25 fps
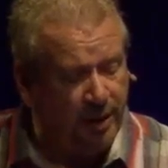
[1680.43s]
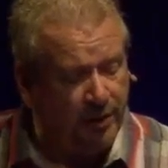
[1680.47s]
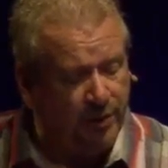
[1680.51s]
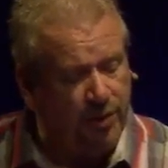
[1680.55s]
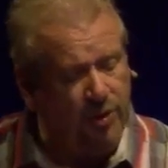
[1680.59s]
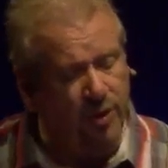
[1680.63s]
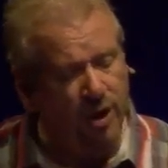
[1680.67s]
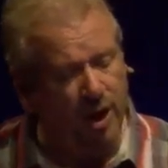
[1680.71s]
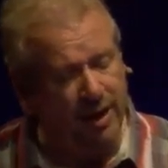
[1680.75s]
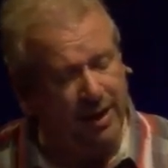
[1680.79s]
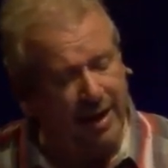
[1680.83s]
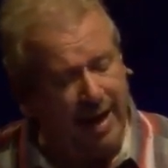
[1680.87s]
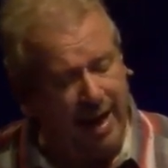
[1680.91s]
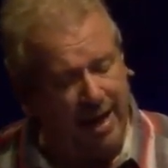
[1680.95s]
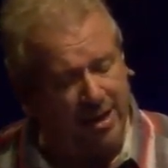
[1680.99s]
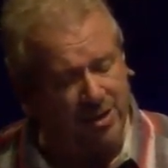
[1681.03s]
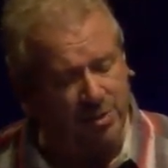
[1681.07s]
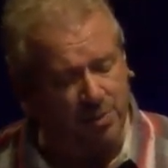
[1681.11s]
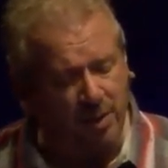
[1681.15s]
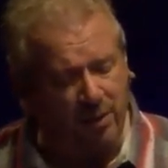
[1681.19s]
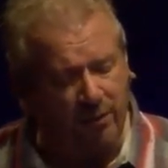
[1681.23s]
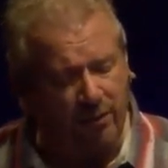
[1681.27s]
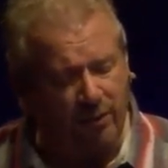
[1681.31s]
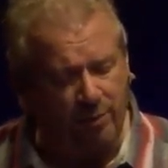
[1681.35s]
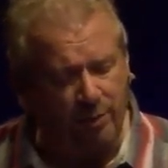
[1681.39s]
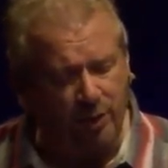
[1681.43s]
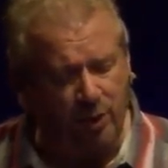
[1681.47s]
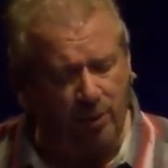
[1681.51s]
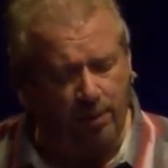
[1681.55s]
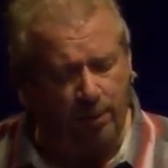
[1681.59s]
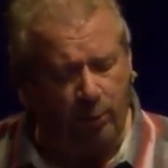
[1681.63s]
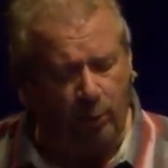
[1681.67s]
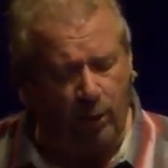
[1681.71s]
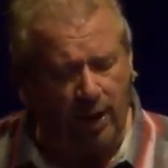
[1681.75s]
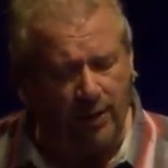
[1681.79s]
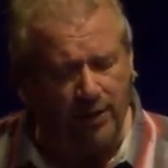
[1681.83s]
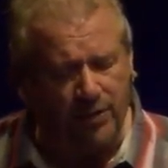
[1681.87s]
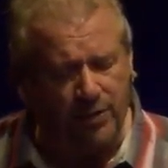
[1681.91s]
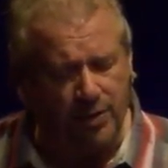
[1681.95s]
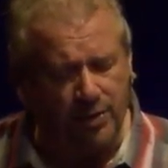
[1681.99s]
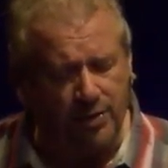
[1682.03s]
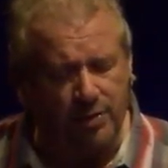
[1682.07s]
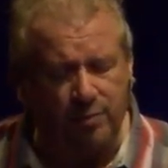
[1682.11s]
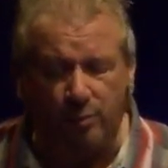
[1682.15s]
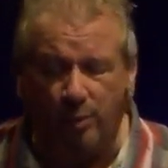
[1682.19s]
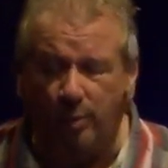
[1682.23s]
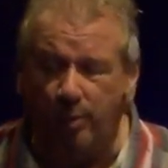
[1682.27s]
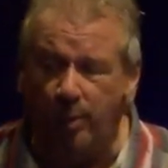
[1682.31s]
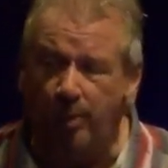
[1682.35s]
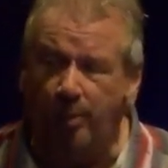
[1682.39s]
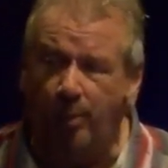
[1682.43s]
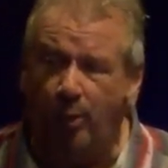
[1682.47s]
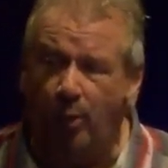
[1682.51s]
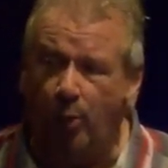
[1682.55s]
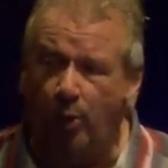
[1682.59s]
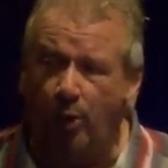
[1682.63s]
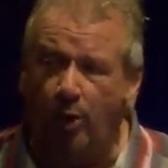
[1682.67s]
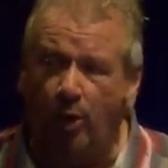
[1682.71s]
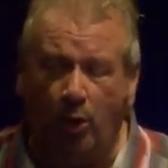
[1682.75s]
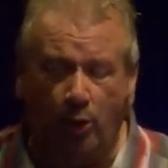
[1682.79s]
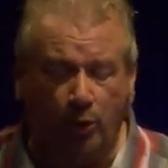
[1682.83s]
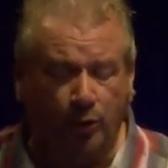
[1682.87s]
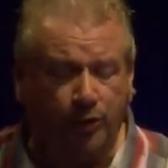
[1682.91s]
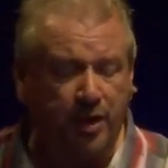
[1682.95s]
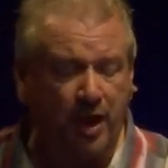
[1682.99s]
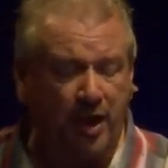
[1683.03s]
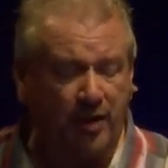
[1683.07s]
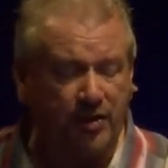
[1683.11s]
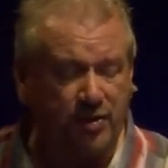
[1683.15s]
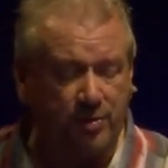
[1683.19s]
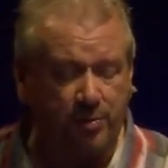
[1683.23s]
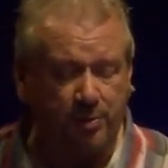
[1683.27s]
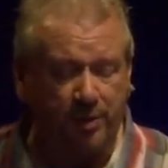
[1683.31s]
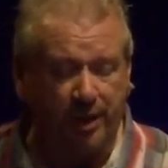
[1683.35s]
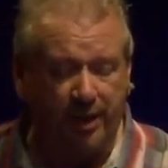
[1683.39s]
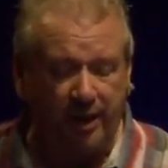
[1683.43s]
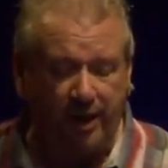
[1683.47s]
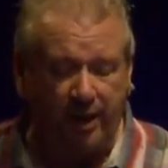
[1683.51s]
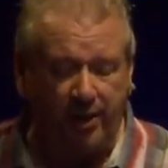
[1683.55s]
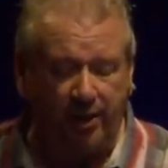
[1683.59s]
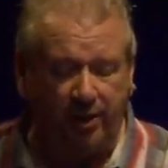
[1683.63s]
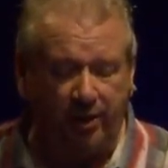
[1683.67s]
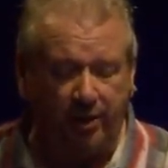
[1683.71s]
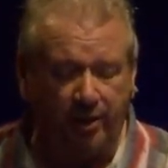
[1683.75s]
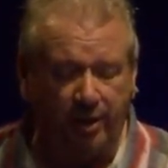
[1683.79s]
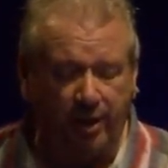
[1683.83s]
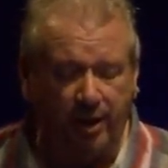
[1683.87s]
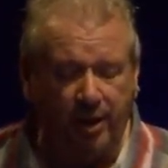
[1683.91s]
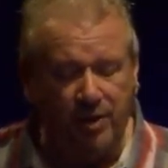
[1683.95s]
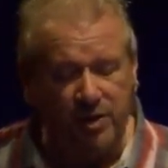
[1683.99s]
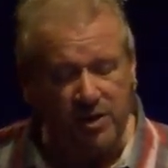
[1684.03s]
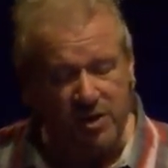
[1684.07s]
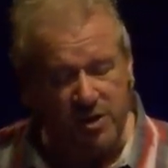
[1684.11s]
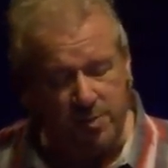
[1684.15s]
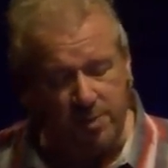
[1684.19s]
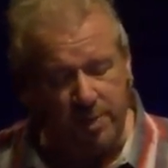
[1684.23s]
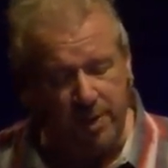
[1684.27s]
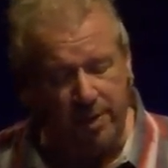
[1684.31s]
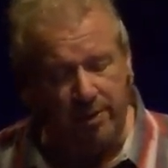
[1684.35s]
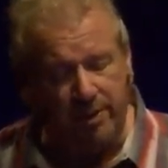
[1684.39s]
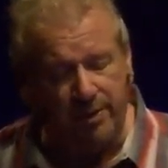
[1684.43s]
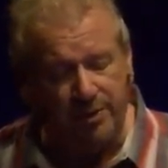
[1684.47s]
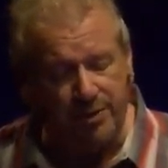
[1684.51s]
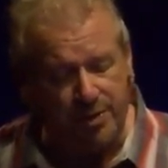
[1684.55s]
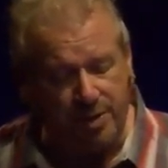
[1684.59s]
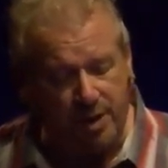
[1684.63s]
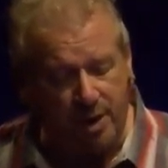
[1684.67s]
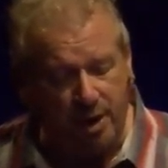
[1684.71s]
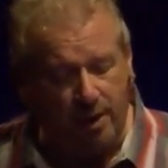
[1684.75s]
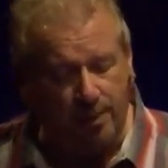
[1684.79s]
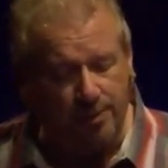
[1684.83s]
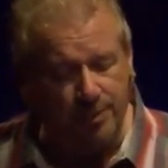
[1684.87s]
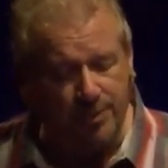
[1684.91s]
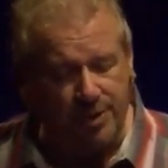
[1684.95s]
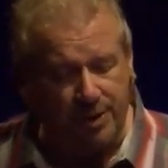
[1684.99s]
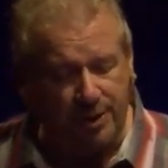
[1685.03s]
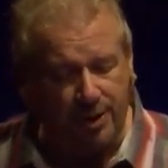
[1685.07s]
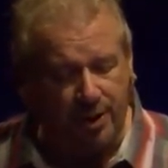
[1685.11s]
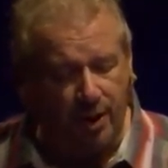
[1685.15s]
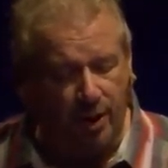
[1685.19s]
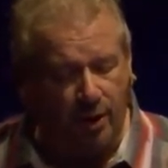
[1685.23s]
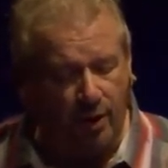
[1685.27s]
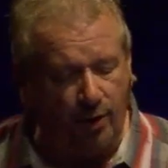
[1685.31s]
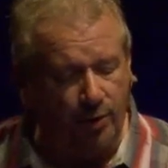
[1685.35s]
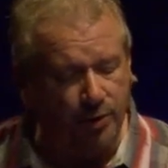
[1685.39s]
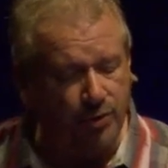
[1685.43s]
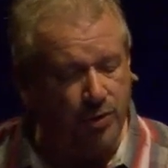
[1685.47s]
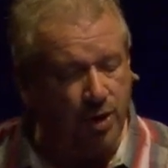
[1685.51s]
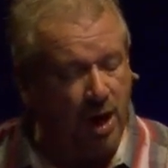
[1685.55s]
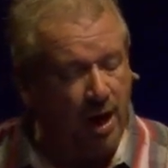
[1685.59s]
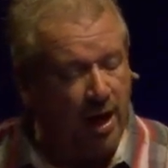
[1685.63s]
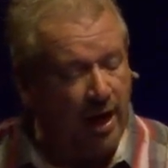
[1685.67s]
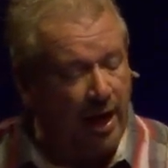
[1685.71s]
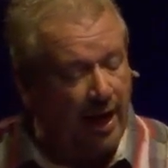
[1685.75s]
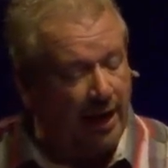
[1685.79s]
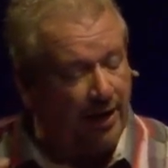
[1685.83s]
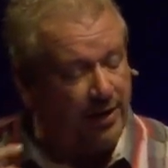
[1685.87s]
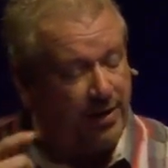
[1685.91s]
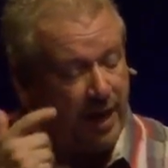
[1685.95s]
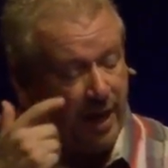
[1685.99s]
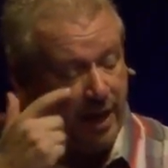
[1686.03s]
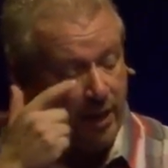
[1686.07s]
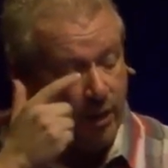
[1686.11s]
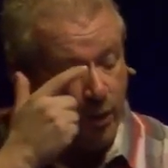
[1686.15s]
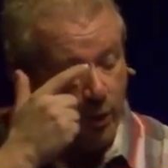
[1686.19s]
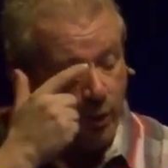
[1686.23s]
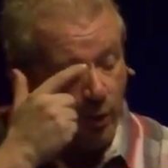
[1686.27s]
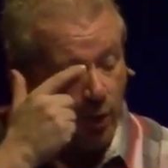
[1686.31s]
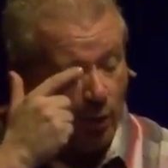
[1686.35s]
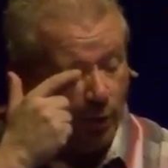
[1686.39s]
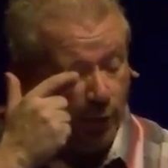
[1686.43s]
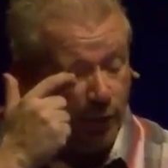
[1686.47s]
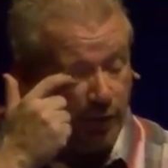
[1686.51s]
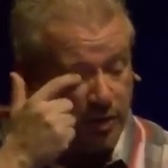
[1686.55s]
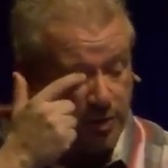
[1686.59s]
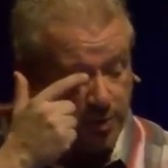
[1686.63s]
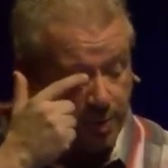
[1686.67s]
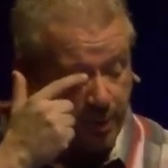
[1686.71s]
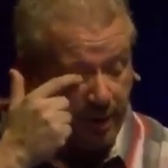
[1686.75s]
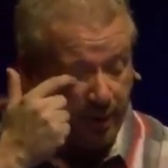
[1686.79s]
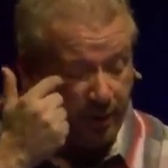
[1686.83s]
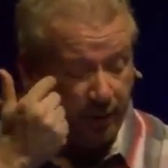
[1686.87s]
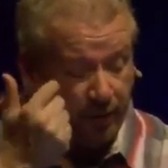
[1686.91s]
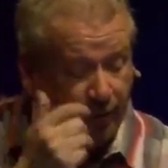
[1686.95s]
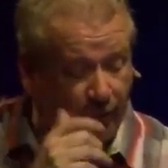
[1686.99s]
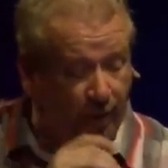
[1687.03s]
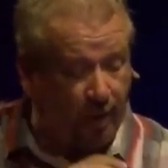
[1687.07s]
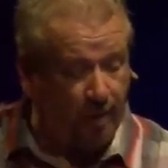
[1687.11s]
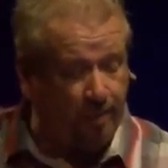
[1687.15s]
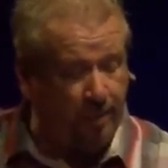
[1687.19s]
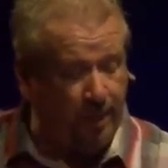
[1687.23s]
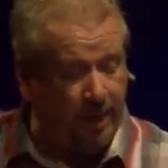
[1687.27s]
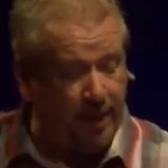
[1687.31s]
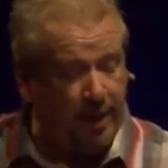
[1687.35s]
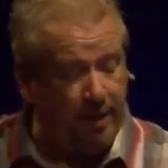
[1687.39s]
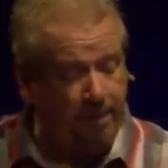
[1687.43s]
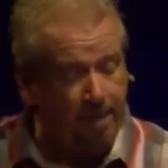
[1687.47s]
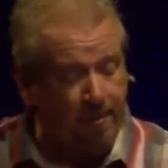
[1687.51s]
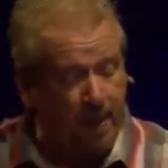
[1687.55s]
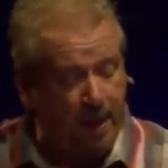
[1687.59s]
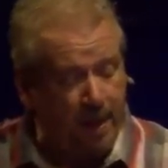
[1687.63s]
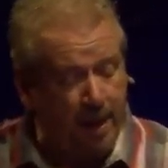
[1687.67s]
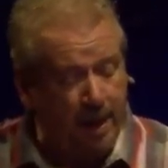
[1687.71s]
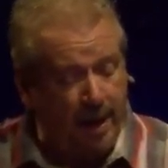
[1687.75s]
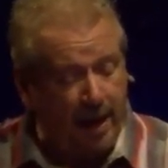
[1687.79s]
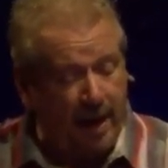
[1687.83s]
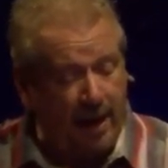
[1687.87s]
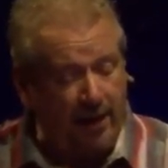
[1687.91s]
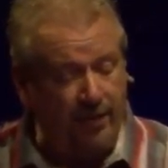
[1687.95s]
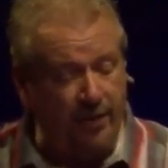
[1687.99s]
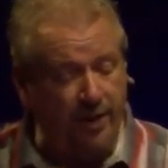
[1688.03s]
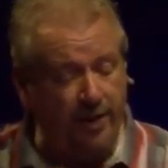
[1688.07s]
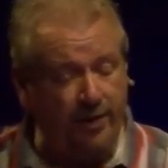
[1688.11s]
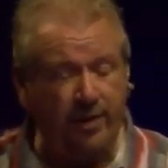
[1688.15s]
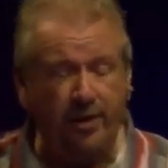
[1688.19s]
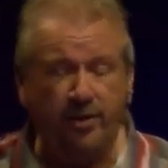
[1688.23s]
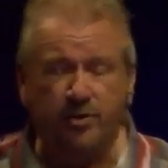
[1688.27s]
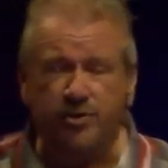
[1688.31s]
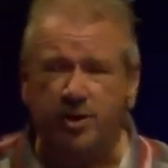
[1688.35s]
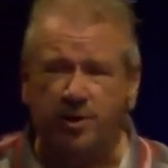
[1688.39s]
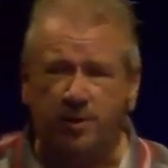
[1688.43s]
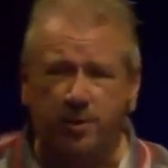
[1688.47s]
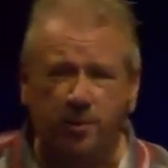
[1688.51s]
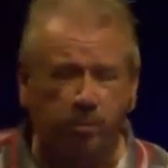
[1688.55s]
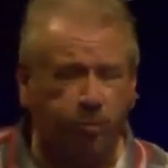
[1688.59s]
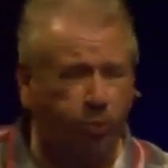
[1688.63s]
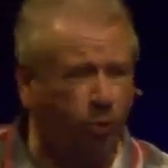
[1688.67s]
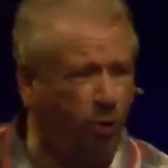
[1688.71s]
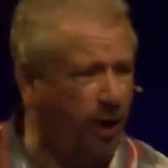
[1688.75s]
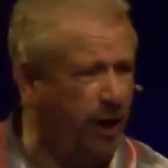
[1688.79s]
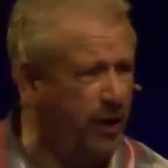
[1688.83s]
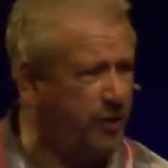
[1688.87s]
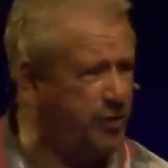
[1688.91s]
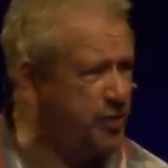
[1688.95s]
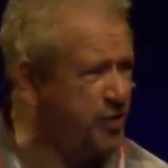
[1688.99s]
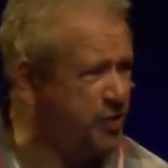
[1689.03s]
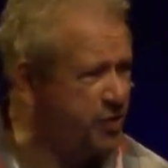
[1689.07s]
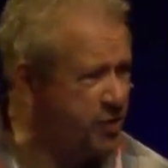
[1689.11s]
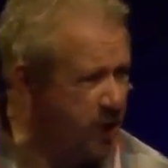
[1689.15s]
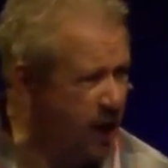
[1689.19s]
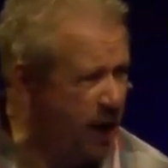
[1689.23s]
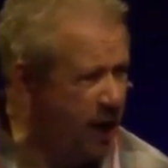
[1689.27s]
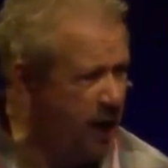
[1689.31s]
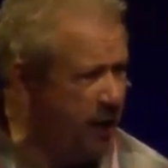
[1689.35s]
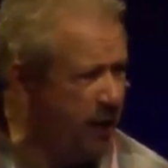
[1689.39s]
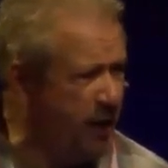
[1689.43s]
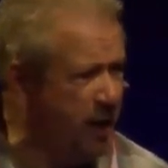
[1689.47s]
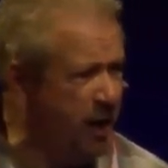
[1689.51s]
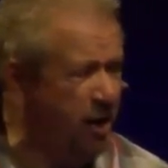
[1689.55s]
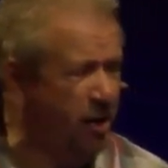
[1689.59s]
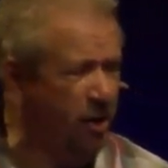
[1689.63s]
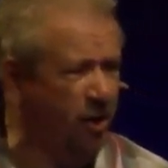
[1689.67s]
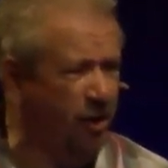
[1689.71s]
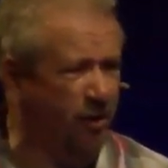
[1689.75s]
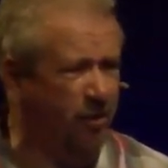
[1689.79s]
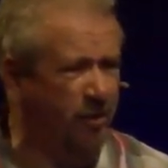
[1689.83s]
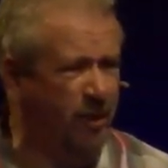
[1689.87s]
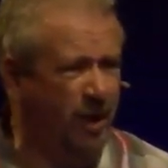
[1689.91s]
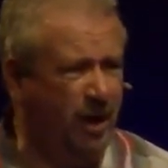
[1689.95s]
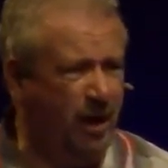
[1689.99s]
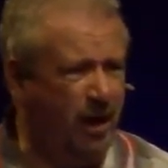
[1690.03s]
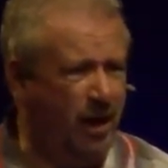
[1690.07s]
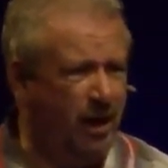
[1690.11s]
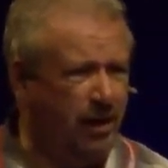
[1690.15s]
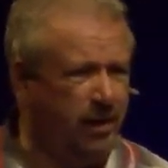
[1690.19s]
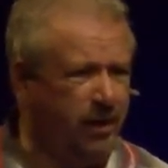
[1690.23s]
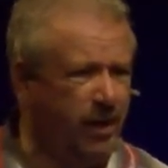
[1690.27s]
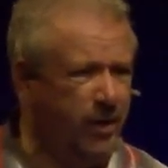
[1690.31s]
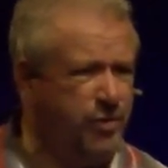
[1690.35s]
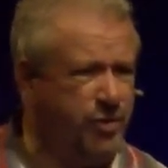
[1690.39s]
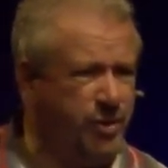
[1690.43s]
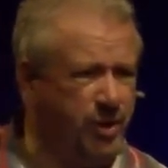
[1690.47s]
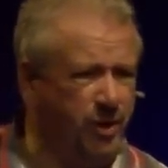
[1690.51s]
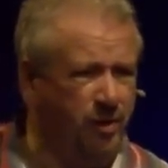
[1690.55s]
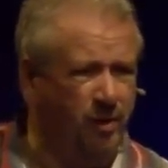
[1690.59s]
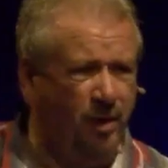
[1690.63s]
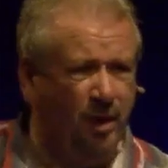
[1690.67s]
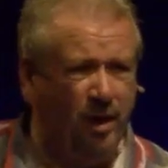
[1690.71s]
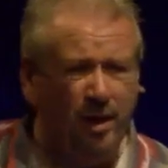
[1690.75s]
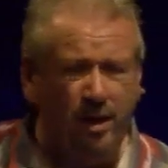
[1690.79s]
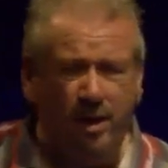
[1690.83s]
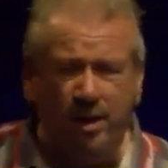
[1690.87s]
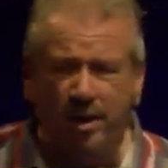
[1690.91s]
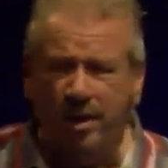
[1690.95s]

Do not cast me from your presence. Remember, we're Old Testament here. Spirits comes and goes. And take your Holy Spirit from me. And then there's a depressed state here. Listen,